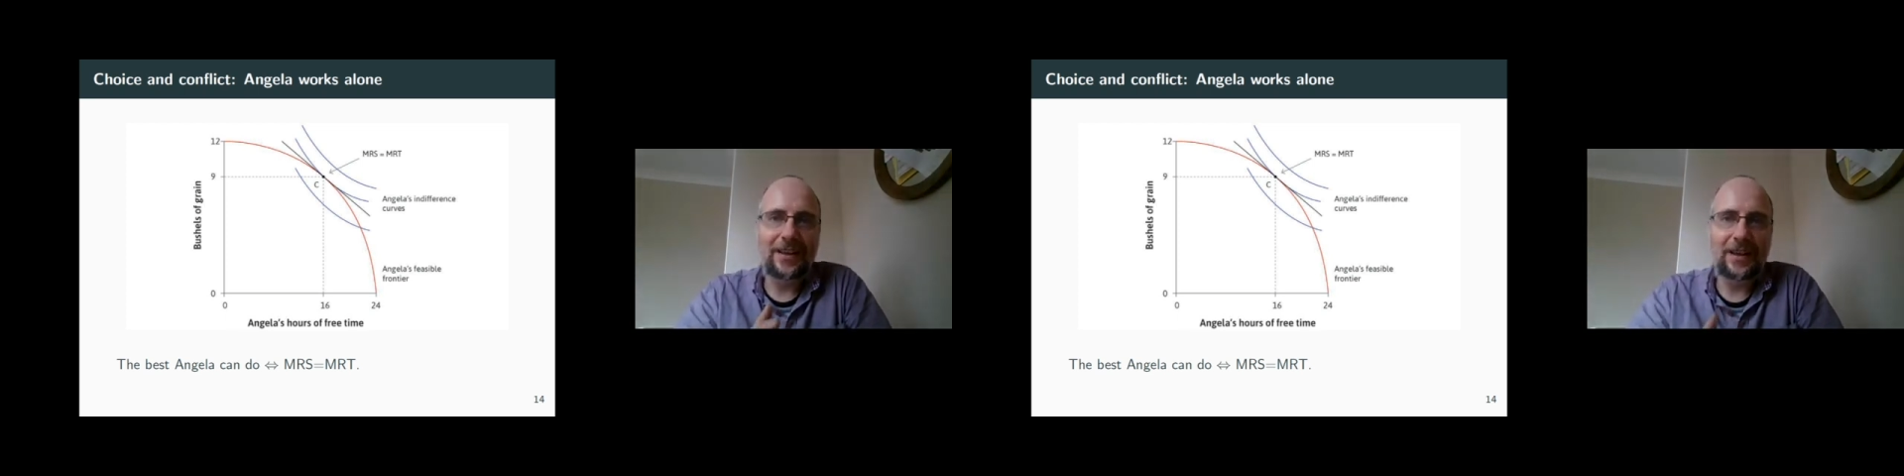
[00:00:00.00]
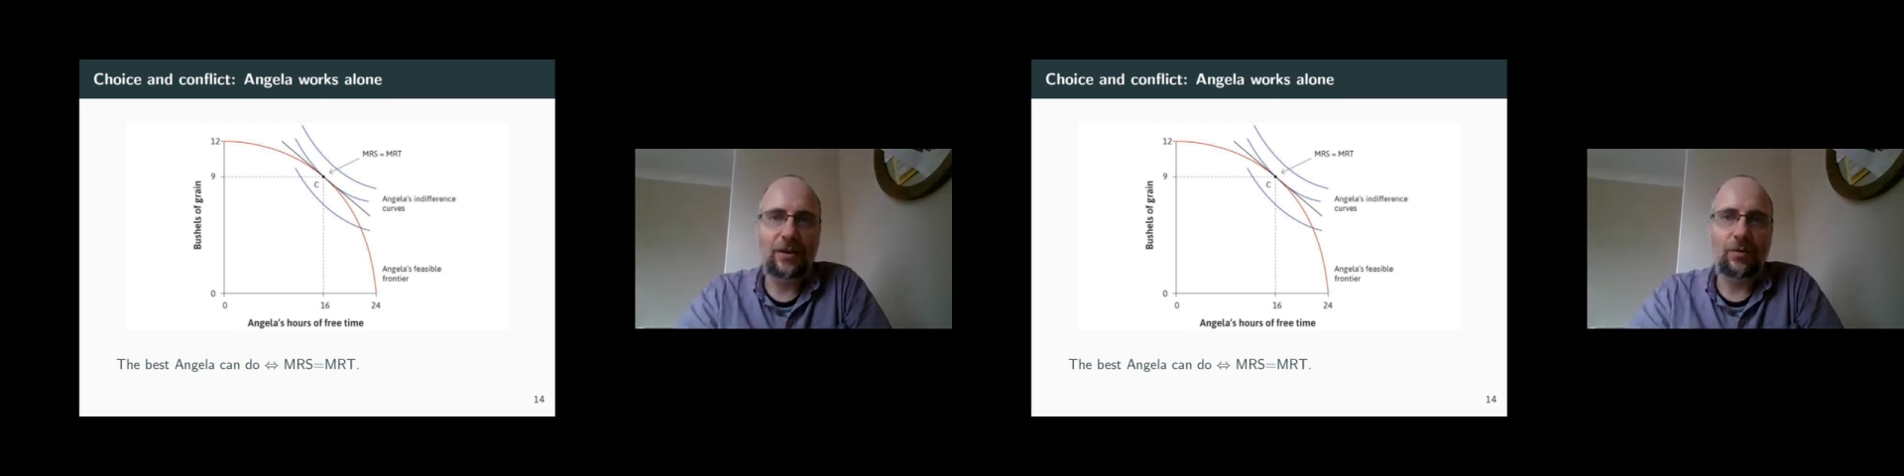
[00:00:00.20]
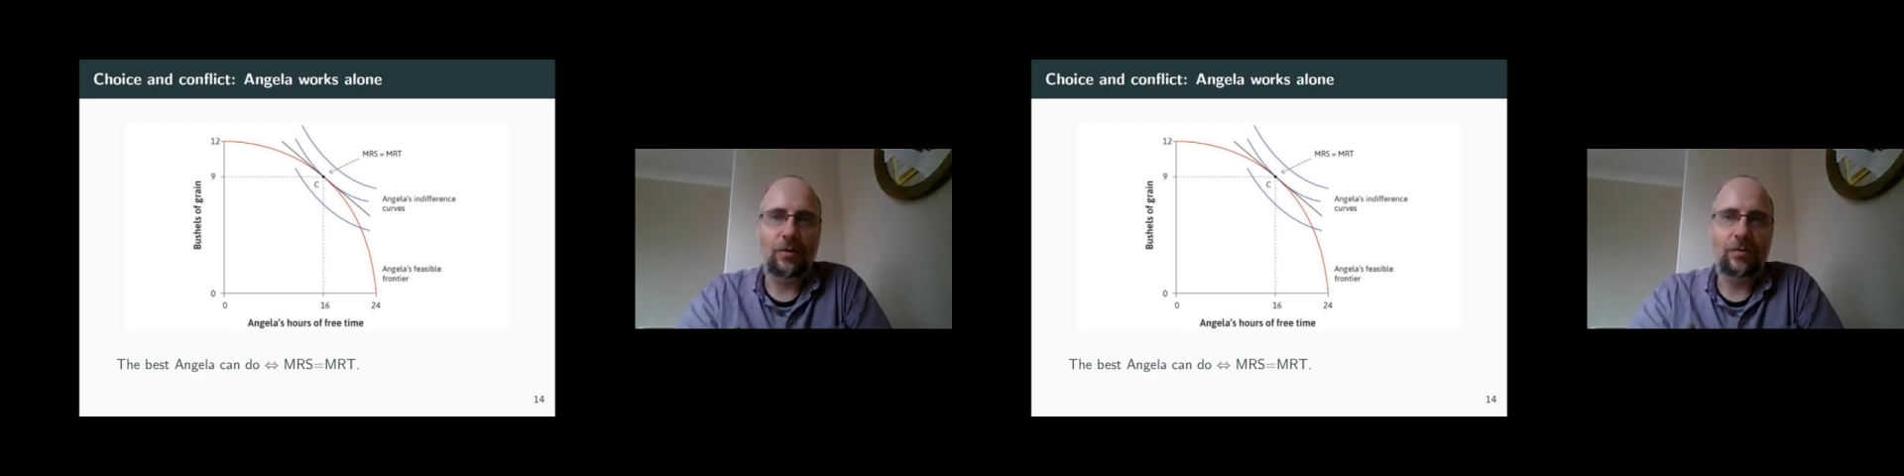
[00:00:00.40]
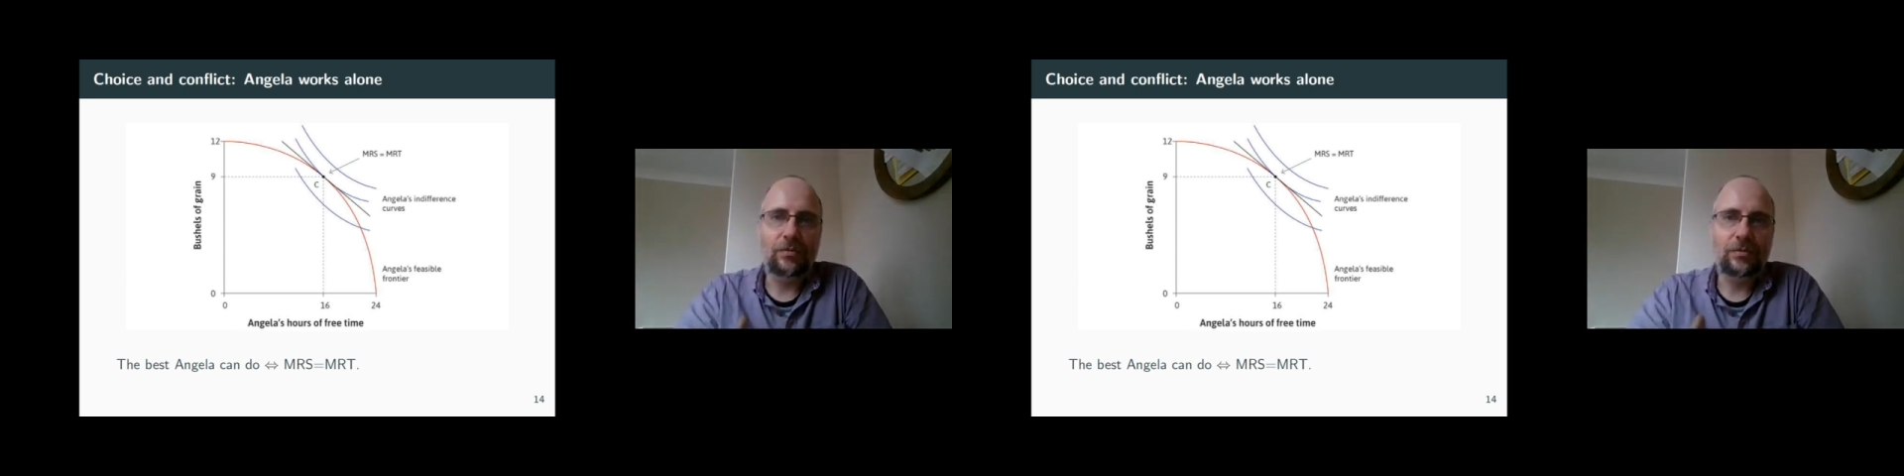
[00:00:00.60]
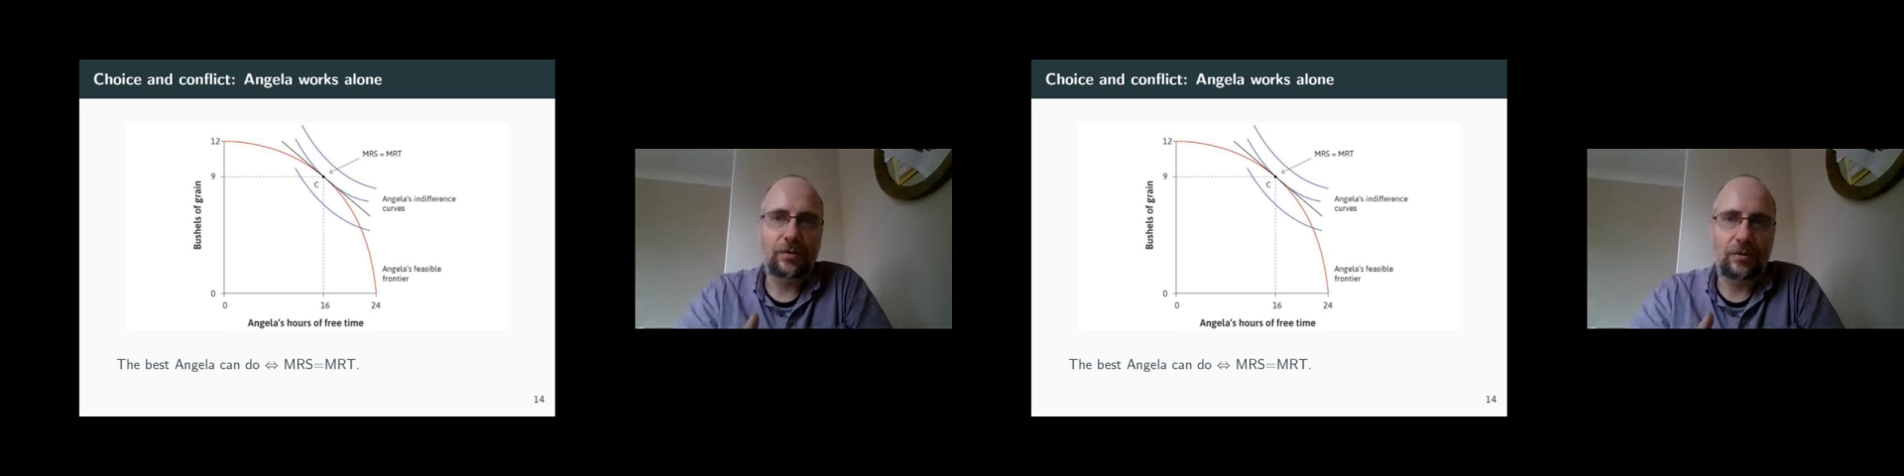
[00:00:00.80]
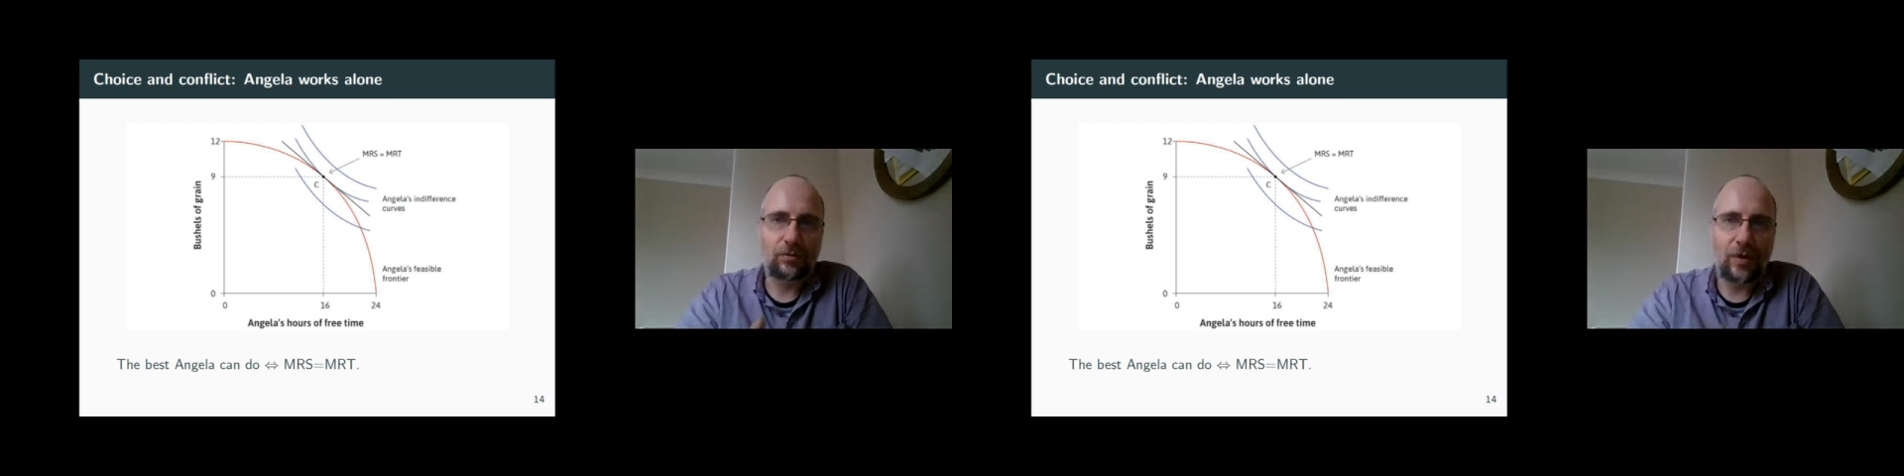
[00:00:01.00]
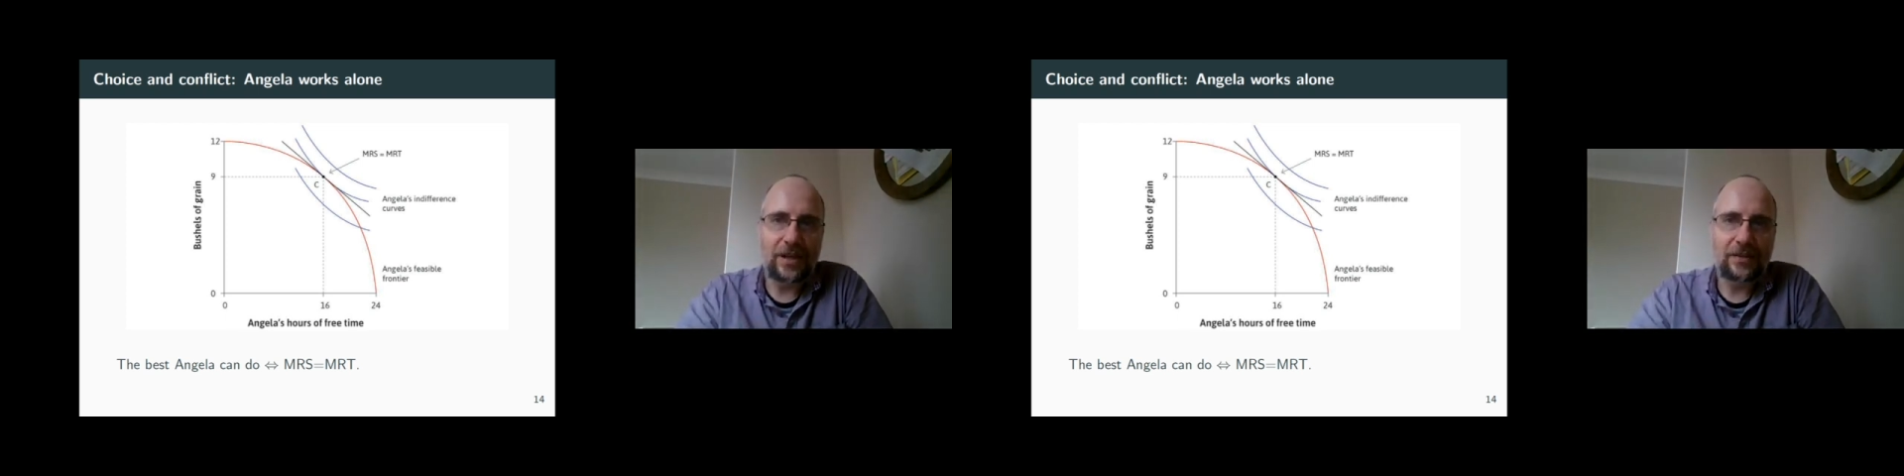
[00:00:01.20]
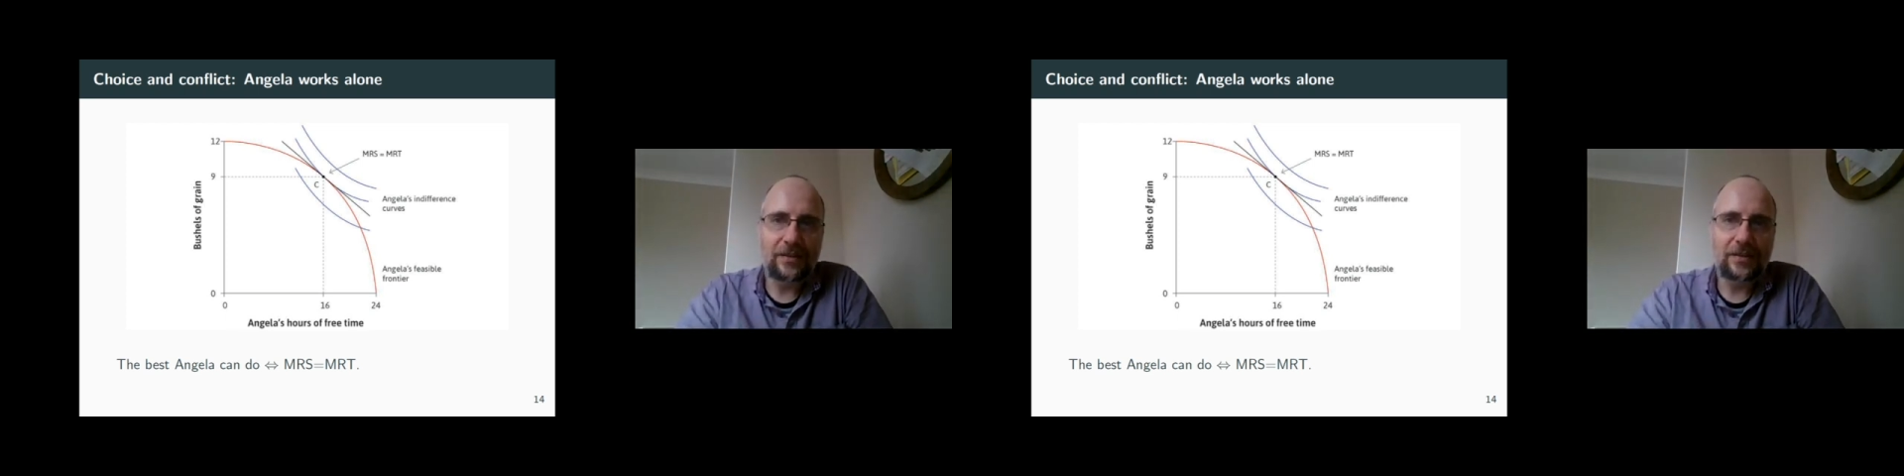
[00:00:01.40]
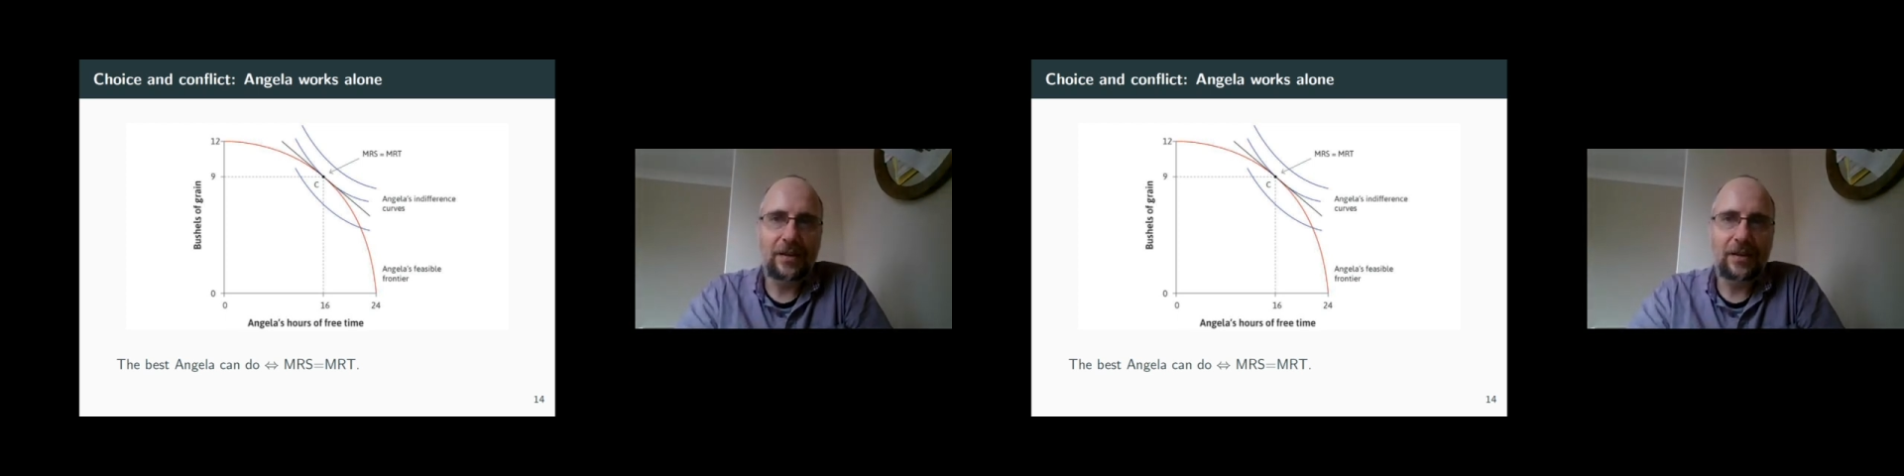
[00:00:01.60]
equal to the rate